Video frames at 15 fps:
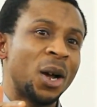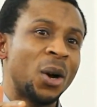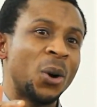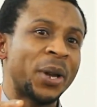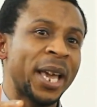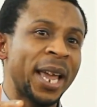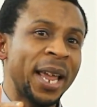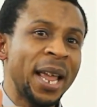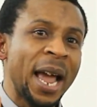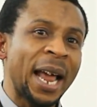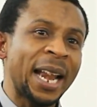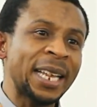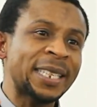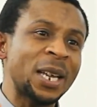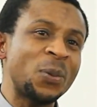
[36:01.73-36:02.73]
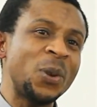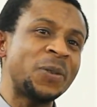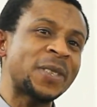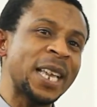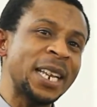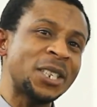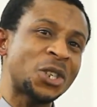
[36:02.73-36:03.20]
Okay? Allah said, we've
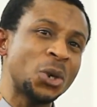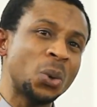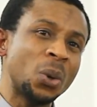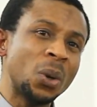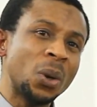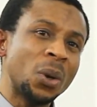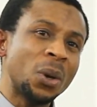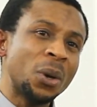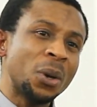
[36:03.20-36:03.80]
sent you